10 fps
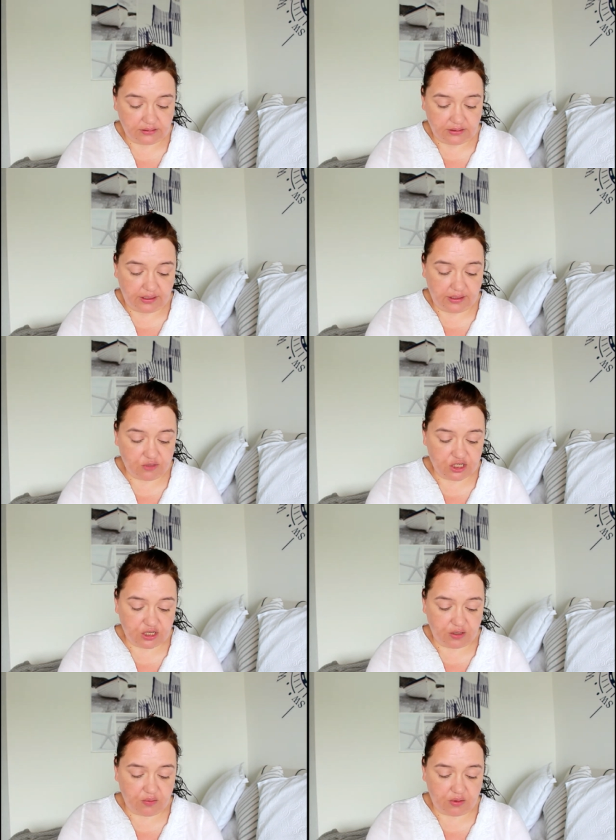And I'm just
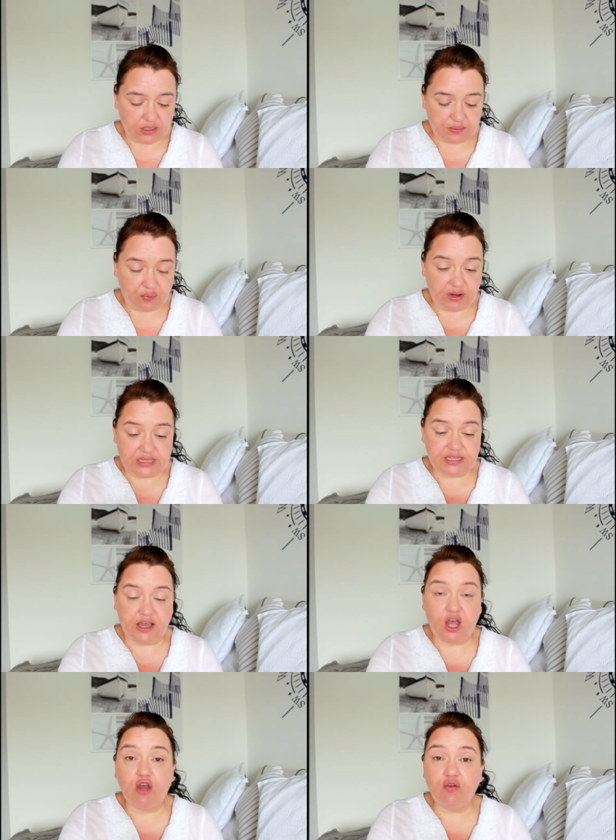going to press
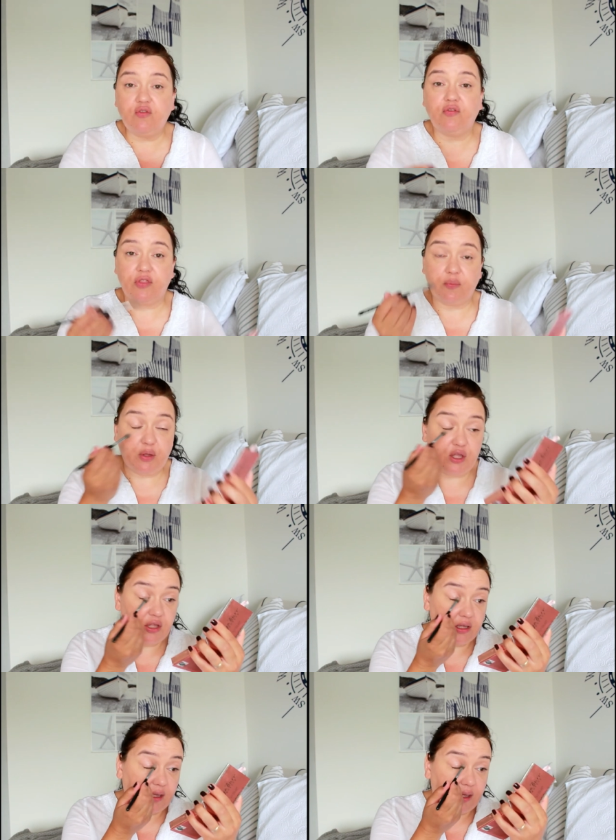that over the
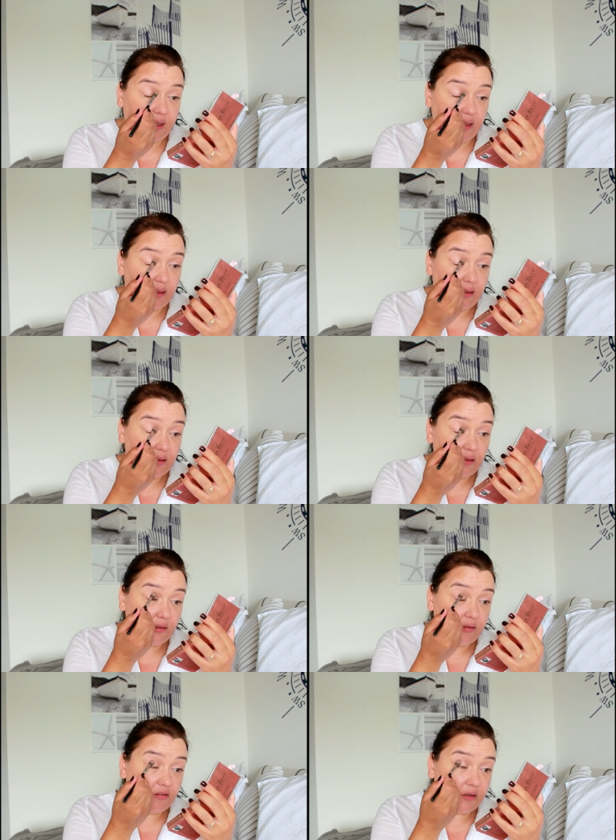Perky,
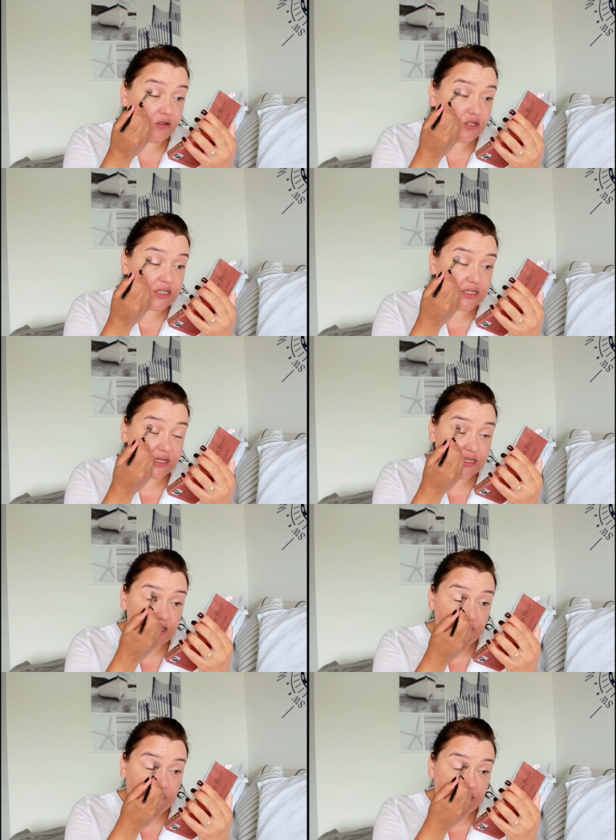so it'll just stick to
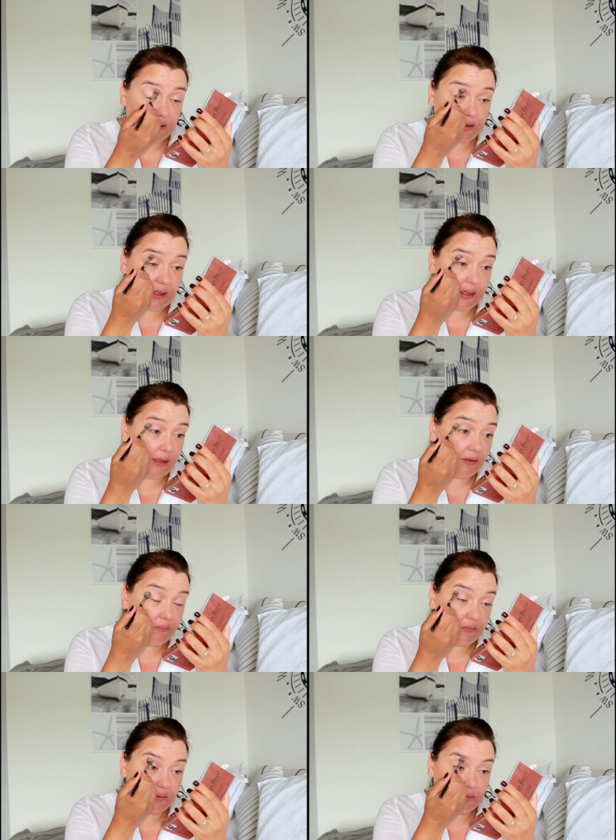the Perky
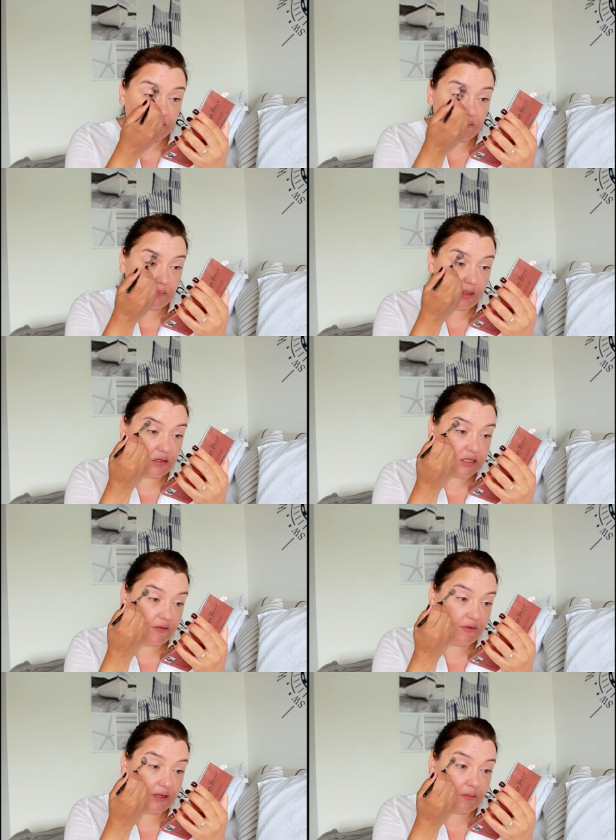and just
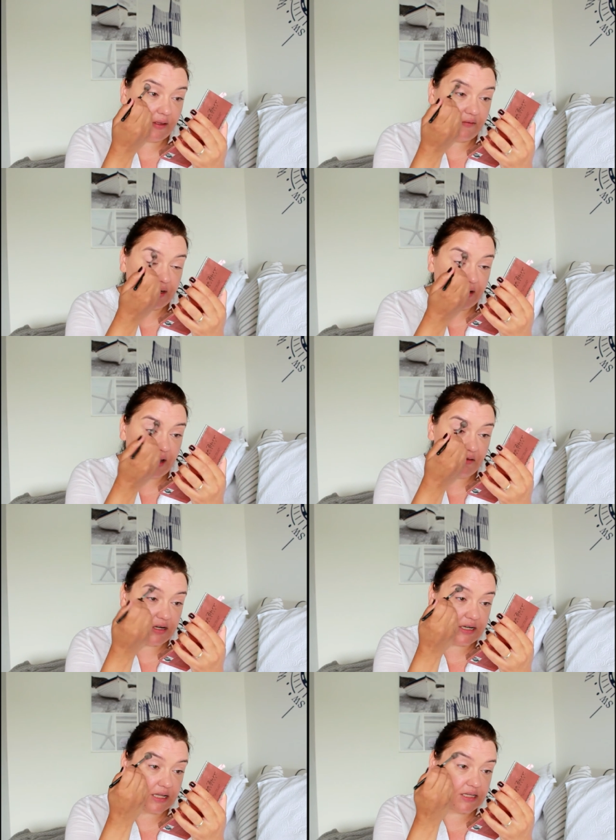give a little bit of an
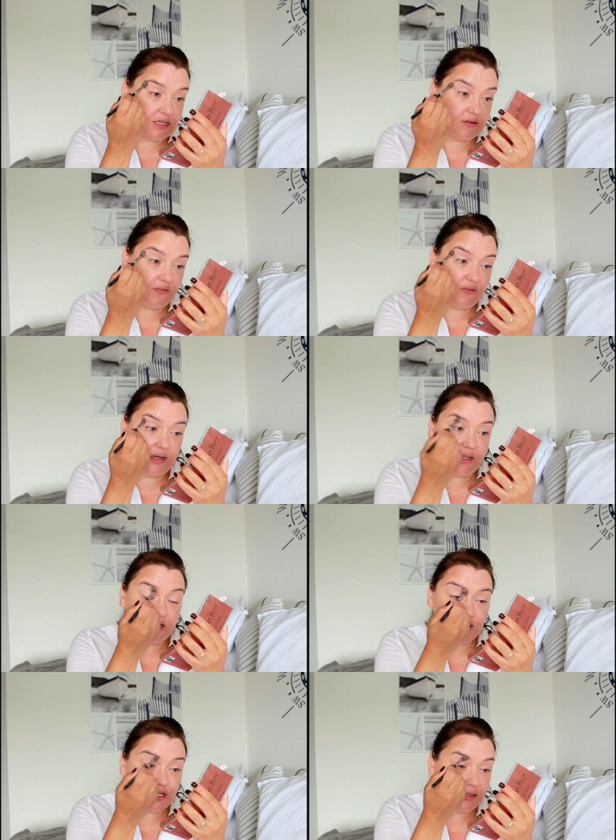iridescent
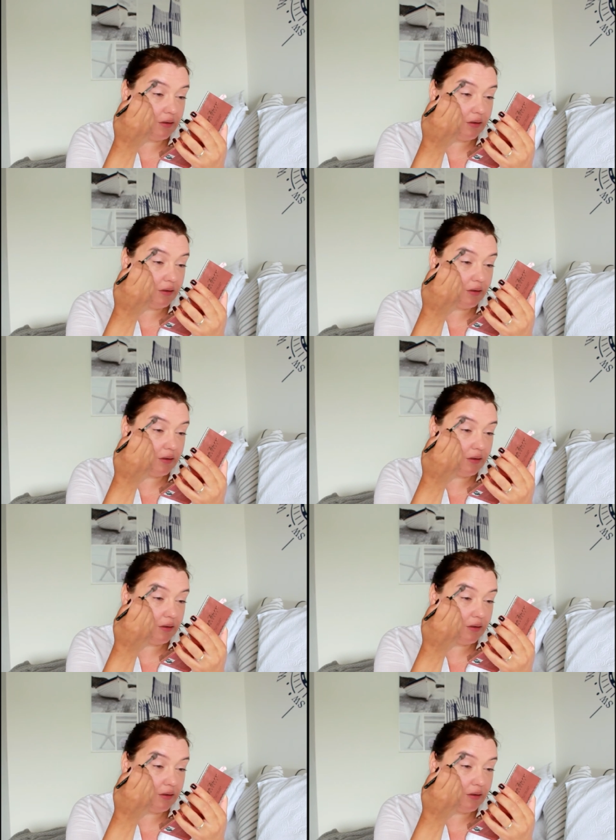finish.